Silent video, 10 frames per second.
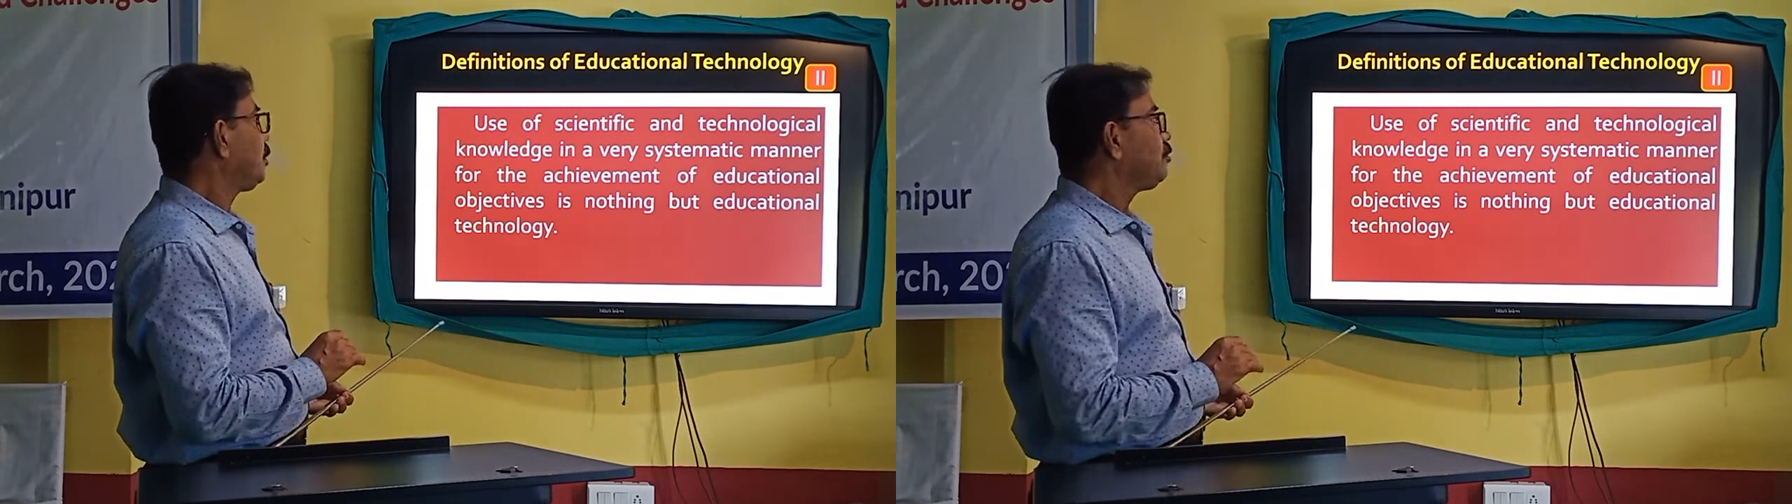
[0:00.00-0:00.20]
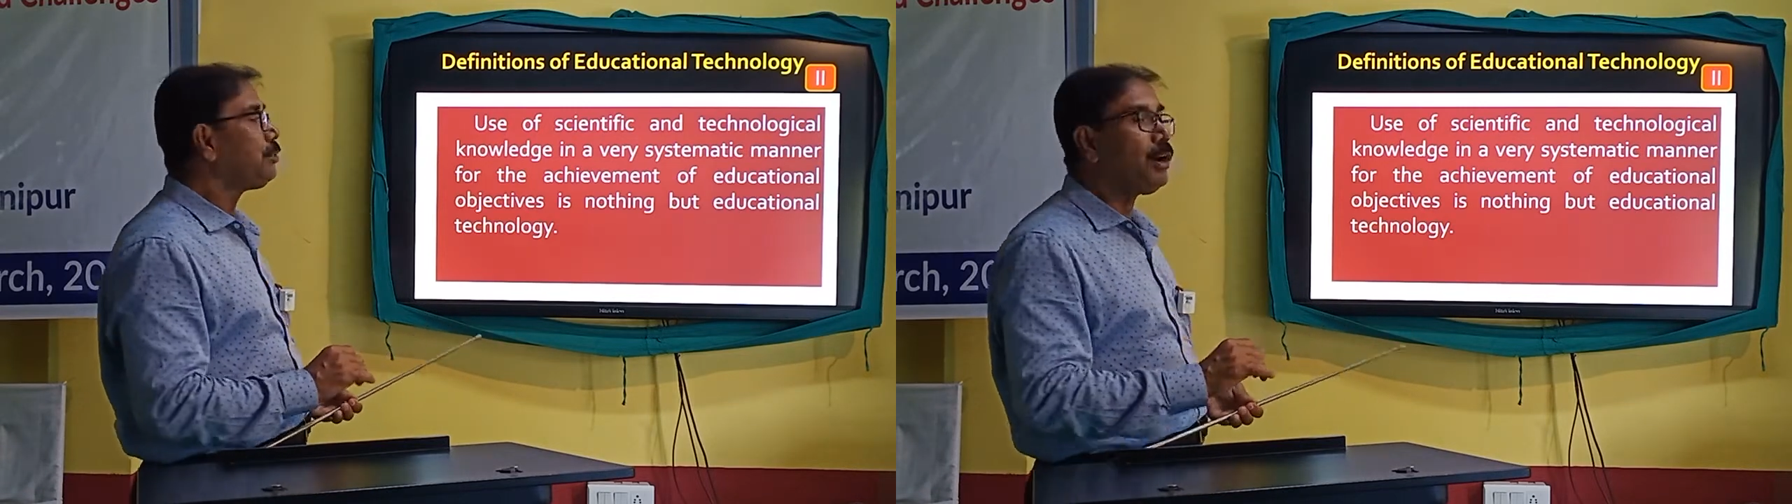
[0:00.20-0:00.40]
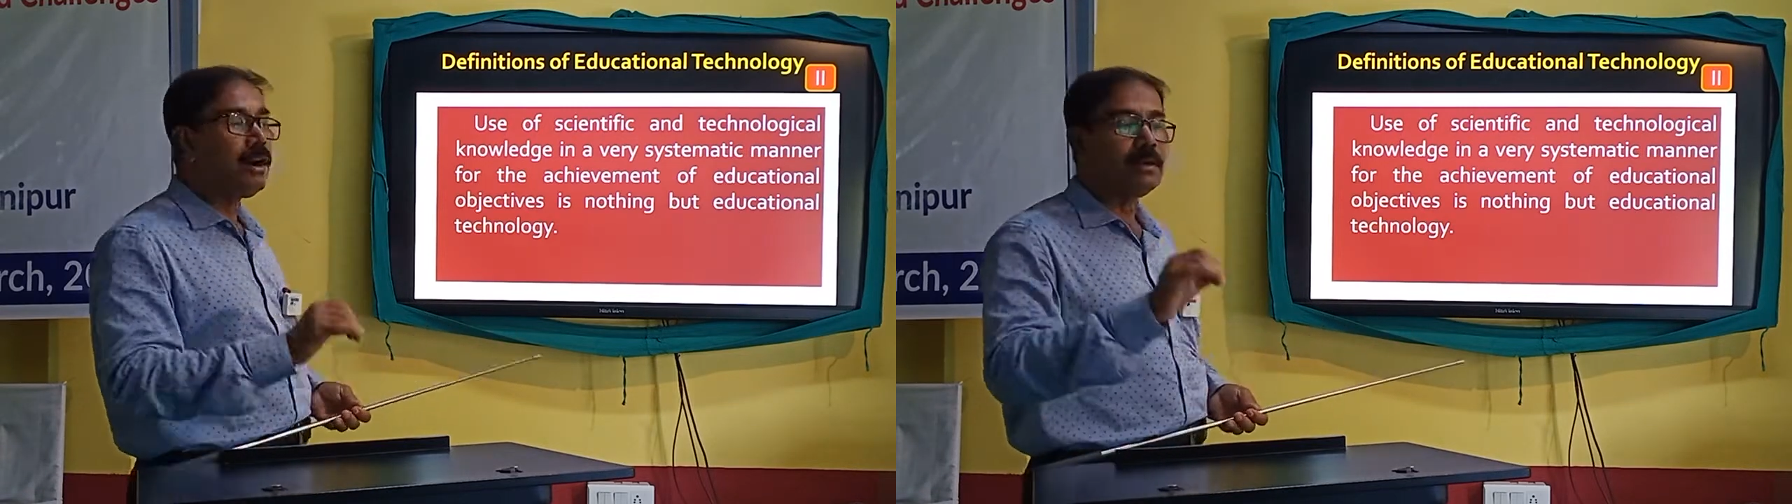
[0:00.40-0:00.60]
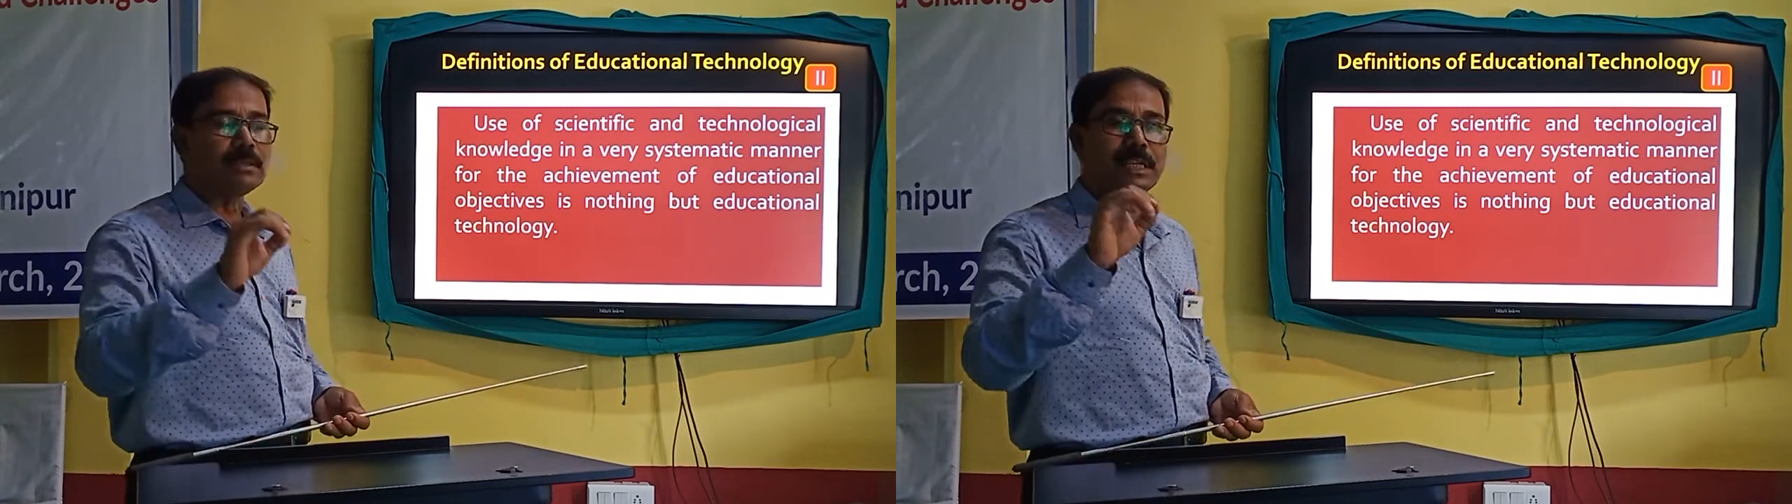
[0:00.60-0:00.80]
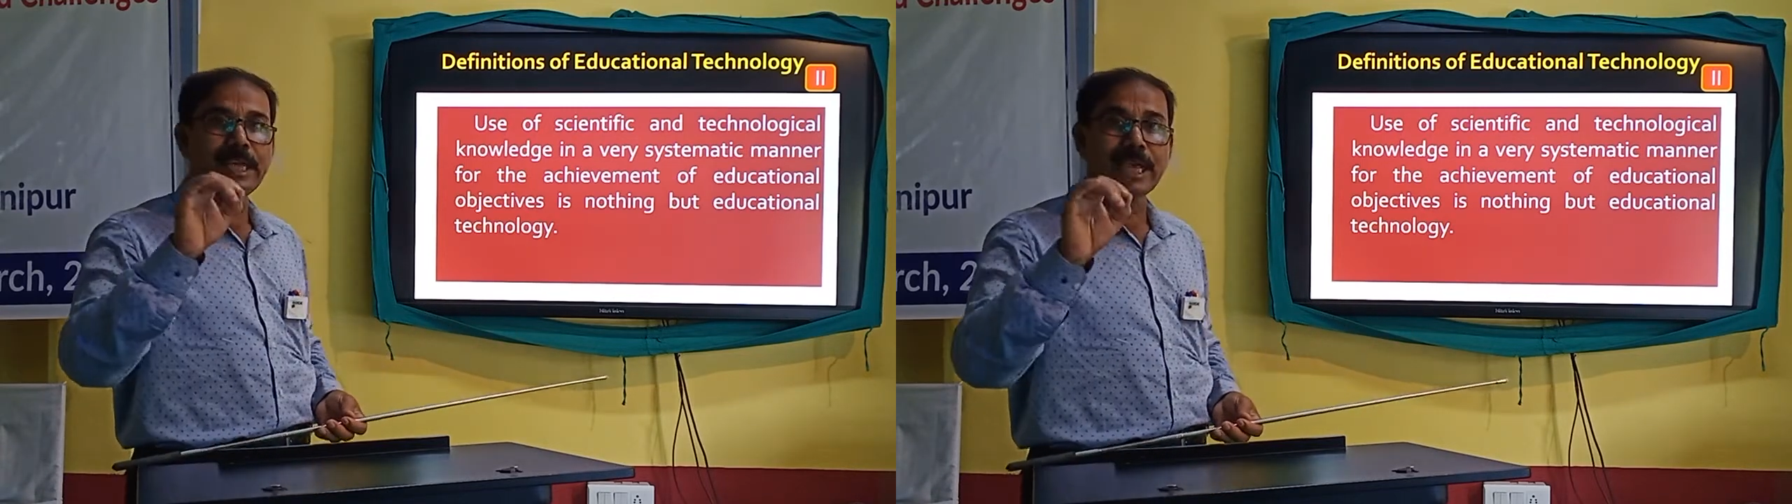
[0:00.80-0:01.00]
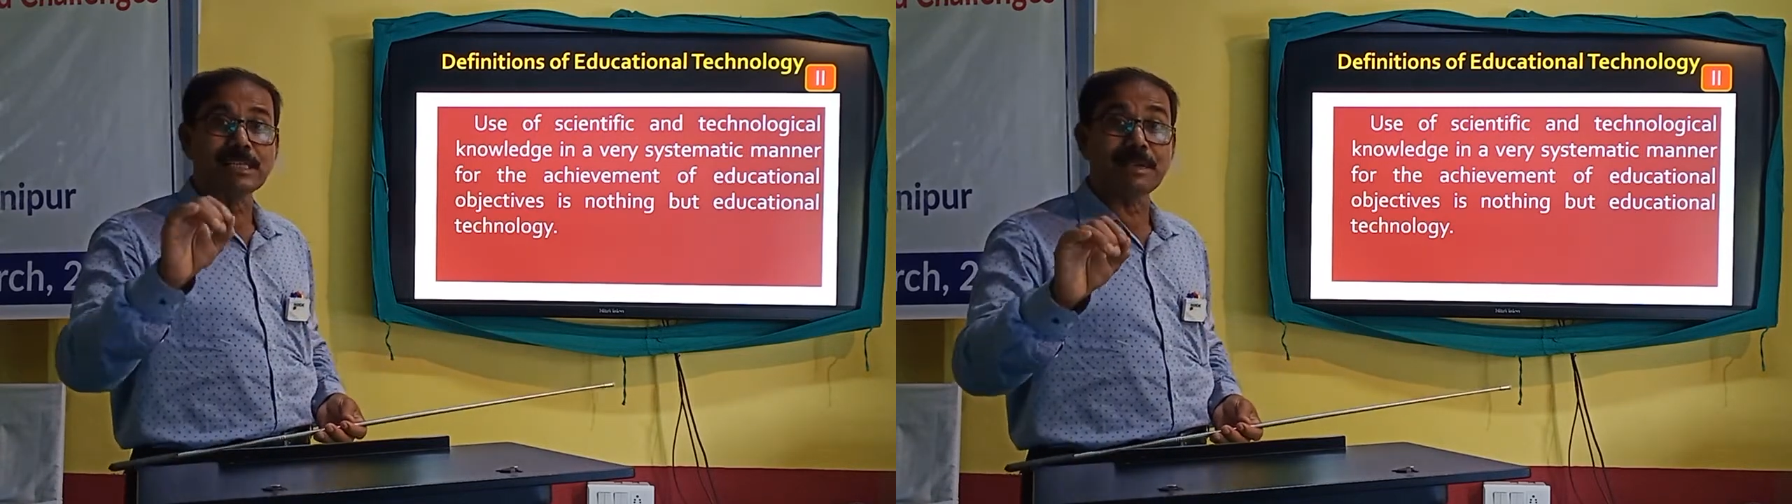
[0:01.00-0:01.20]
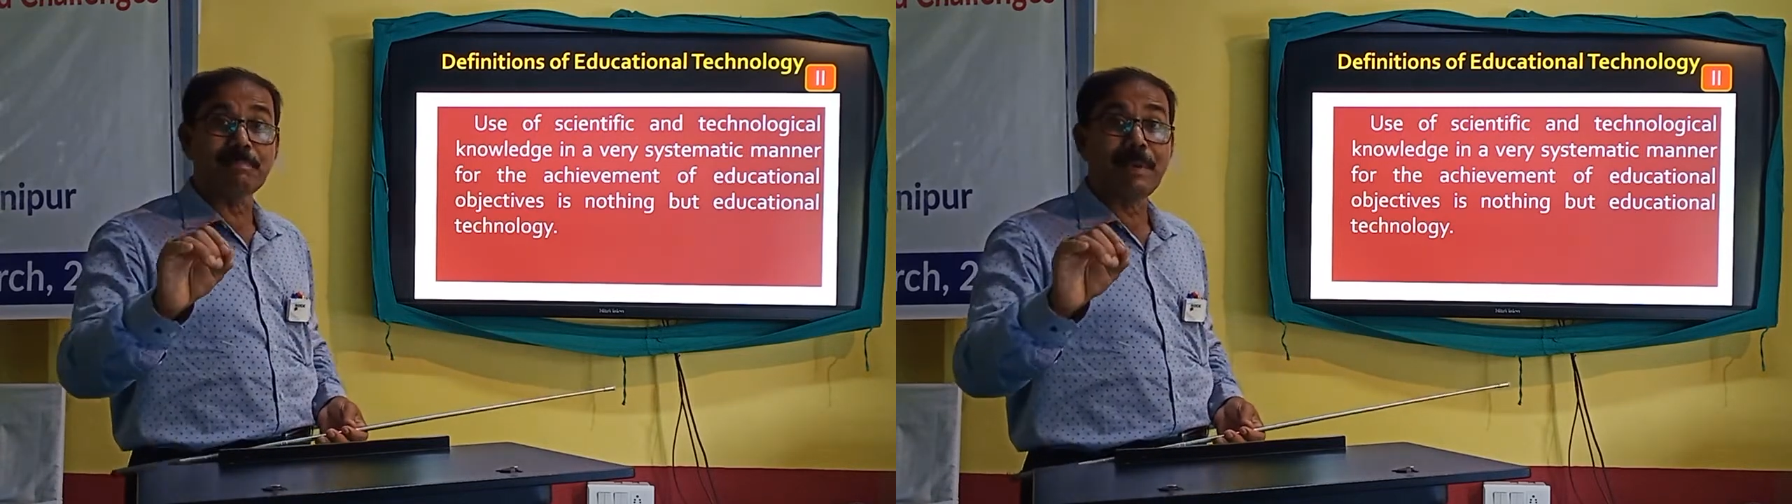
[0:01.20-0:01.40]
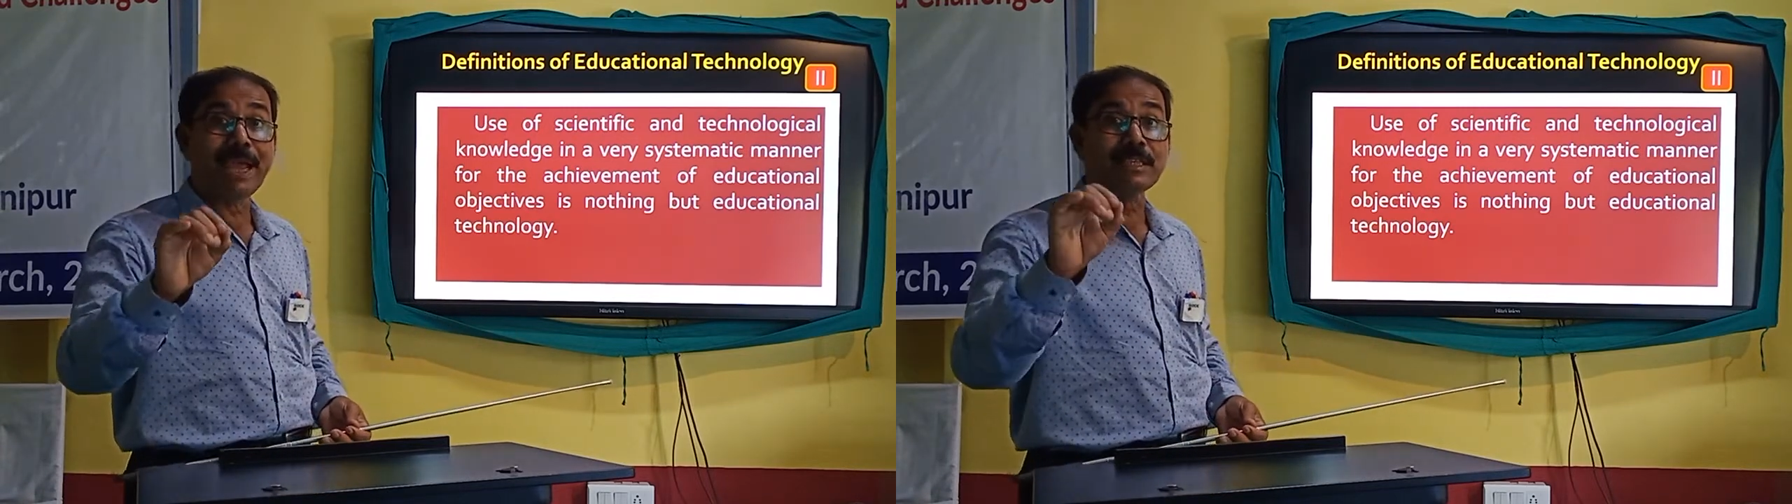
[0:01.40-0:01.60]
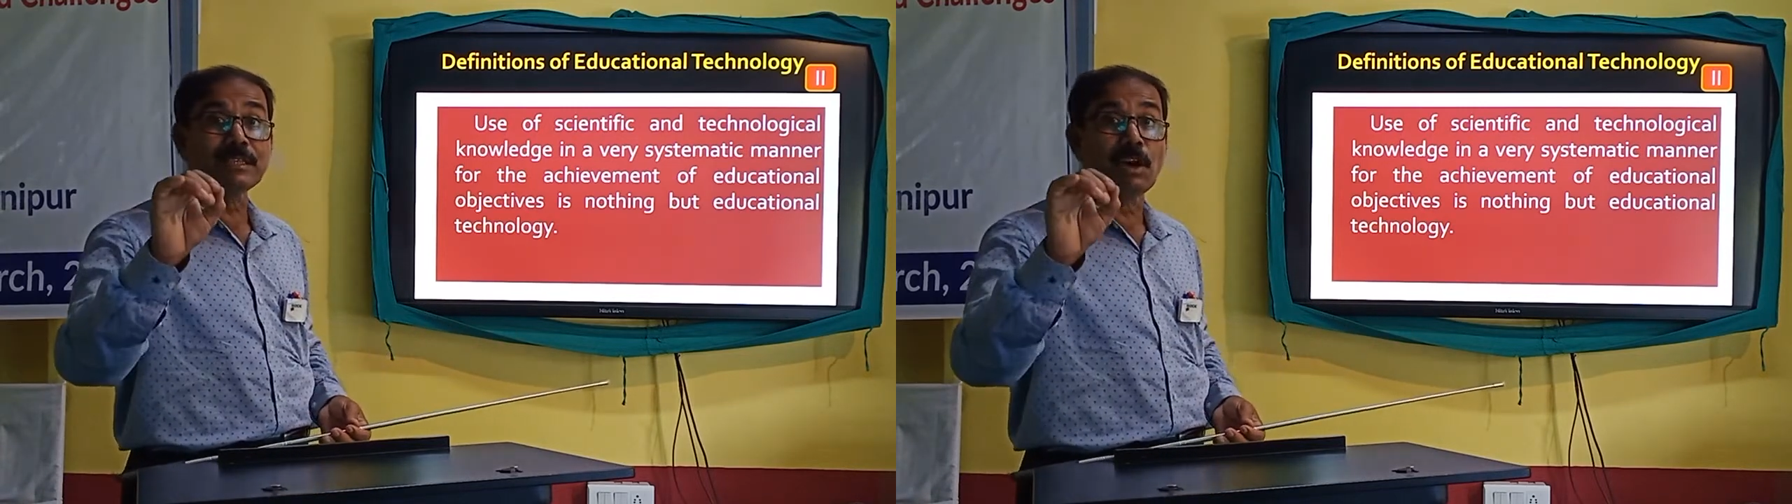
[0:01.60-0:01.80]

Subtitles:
for the achievement